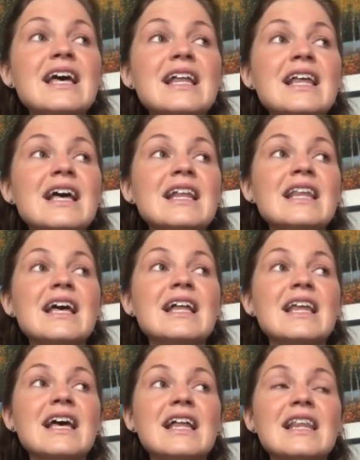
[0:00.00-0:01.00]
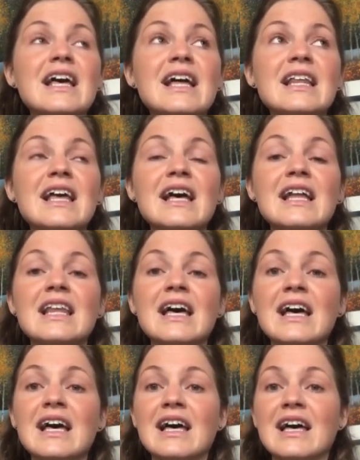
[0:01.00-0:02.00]
la la la la la,
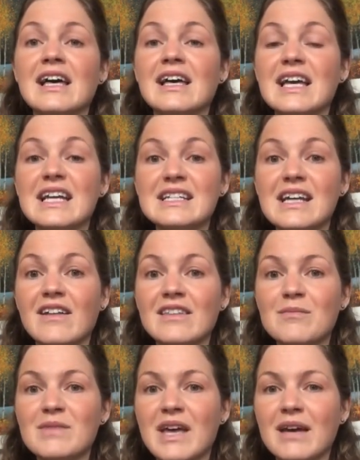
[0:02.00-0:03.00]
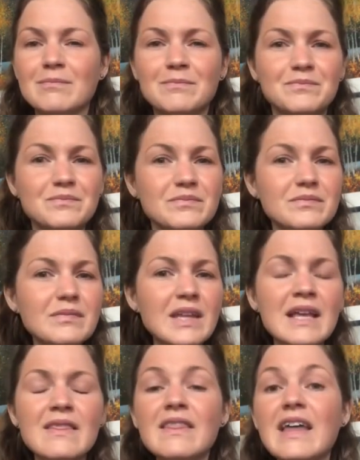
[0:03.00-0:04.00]
and tell them that
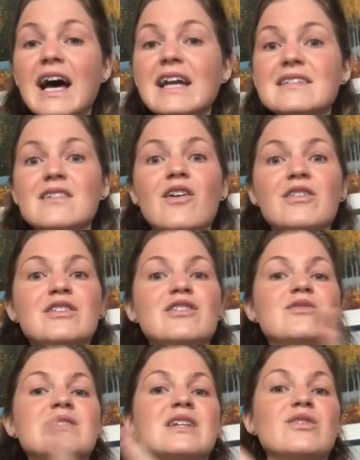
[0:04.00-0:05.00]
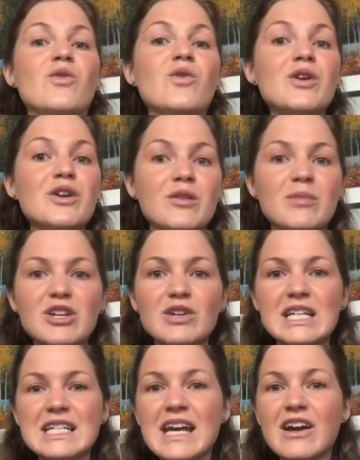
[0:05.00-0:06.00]
that is all the notes in order, but you can
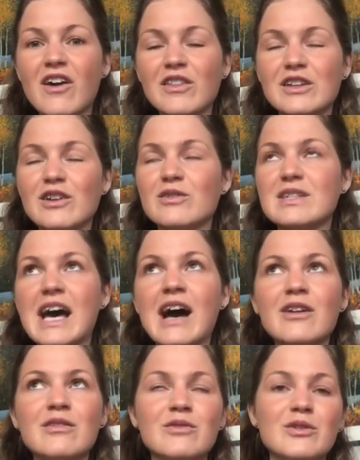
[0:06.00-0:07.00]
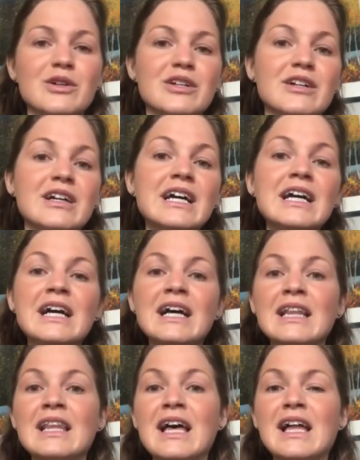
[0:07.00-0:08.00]
take all the notes out of order.
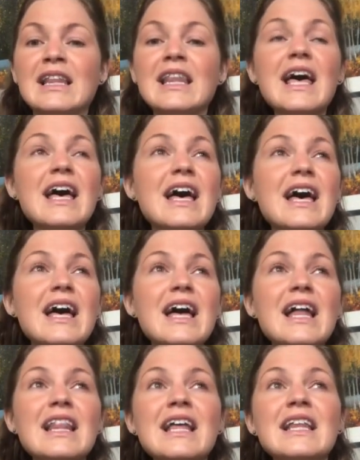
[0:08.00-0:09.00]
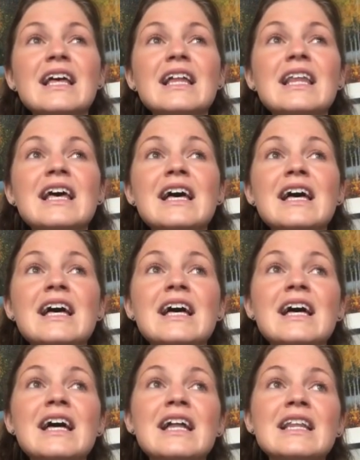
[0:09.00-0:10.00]
La la la la
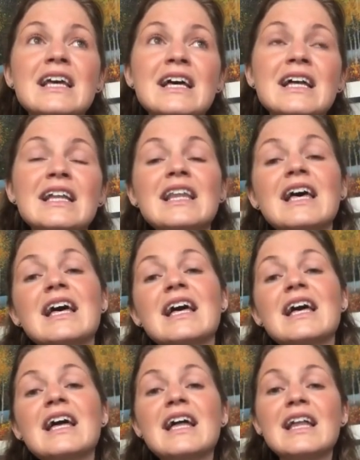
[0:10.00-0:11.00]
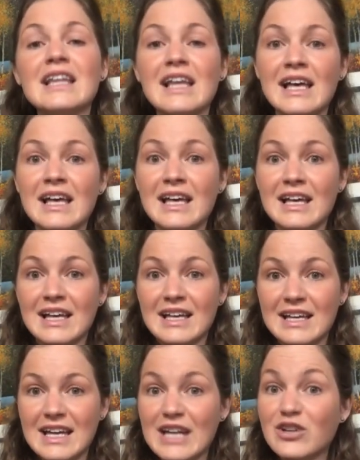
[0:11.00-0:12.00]
la la la la,
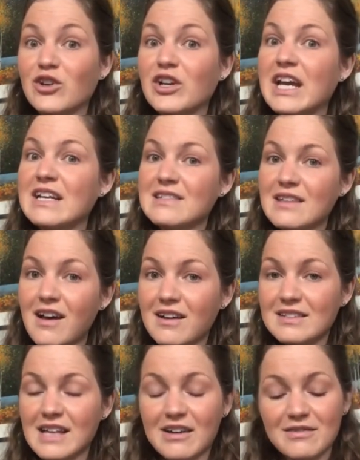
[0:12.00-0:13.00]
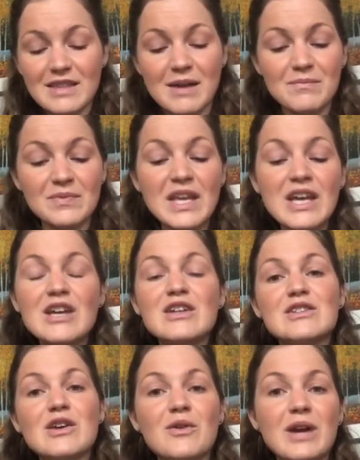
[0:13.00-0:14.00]
and create songs out of them.
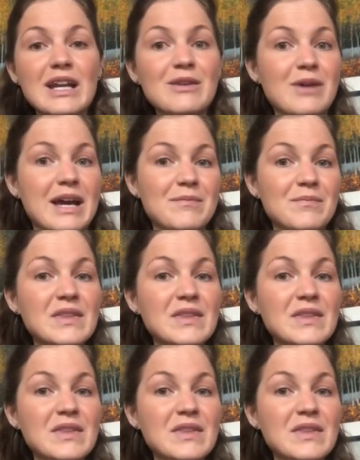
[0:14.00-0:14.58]
So anyway,